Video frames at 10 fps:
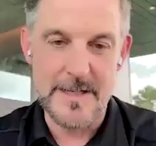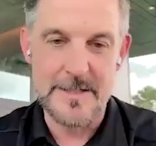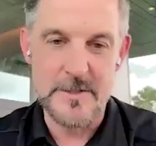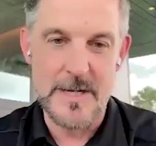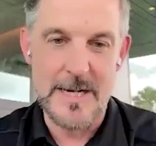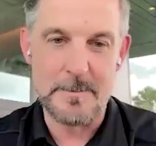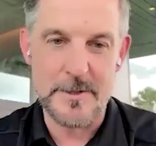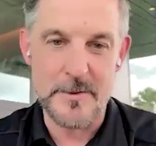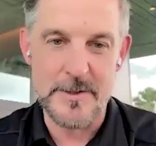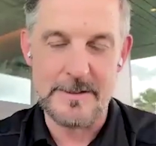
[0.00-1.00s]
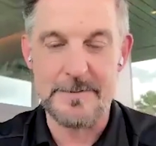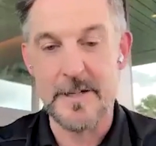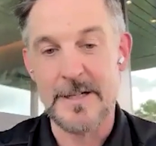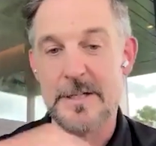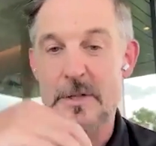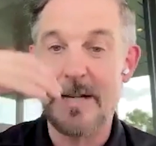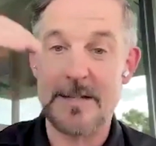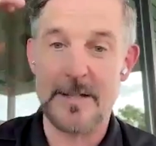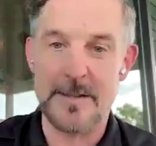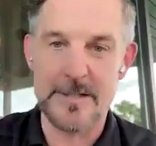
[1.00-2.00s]
money into an opportunity fund and you
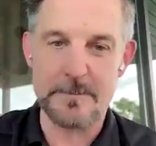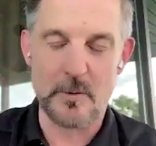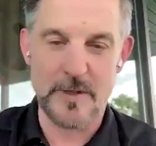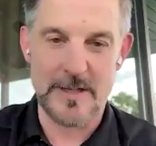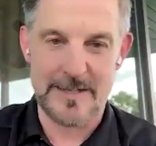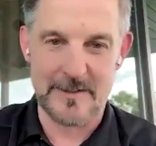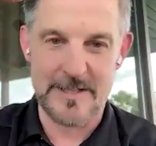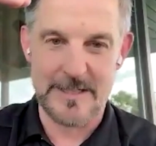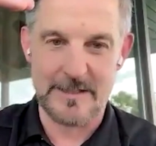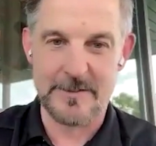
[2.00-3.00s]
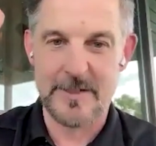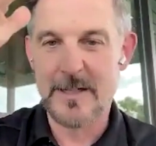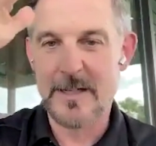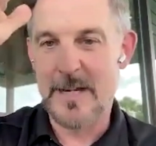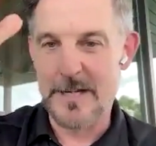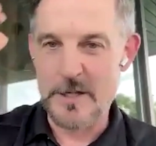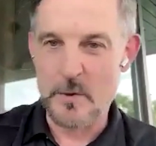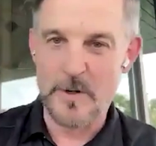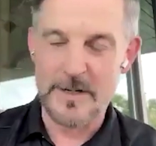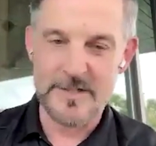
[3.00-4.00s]
get to this point in life and
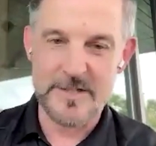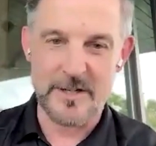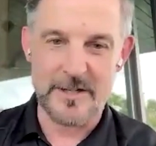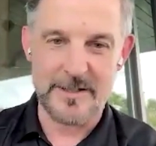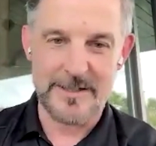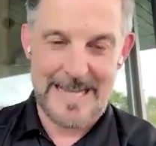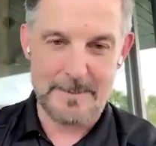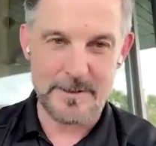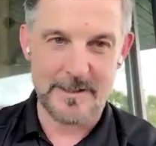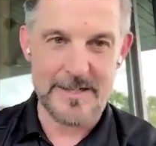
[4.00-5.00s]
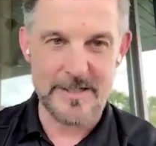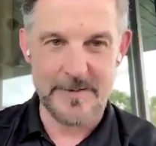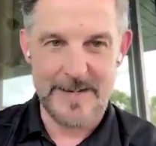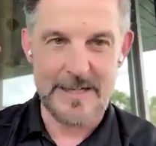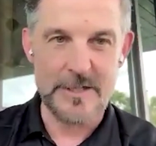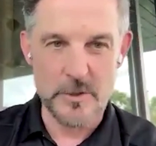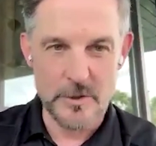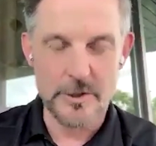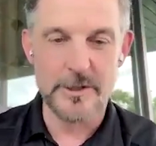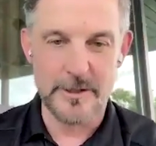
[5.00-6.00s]
you want to start capitalizing on that, you
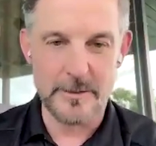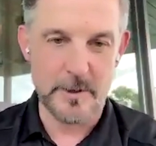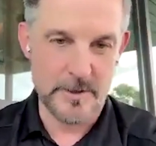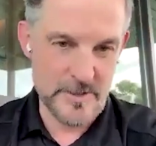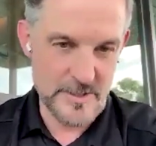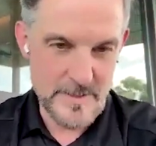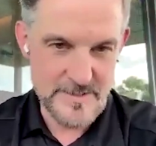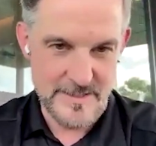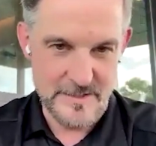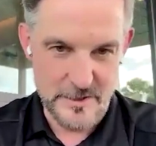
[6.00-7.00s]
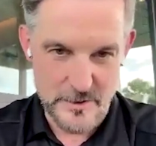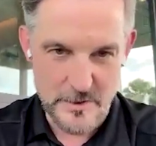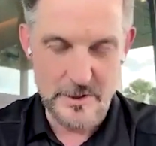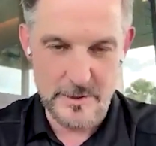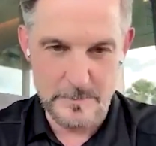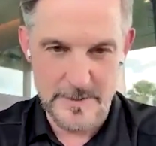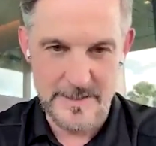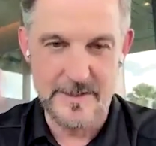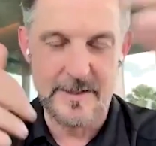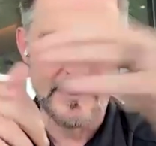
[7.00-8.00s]
could purchase a business. You could
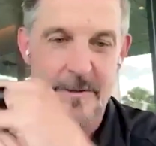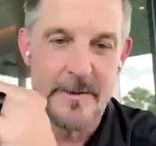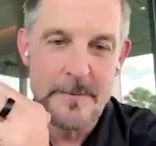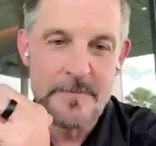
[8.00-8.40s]
be the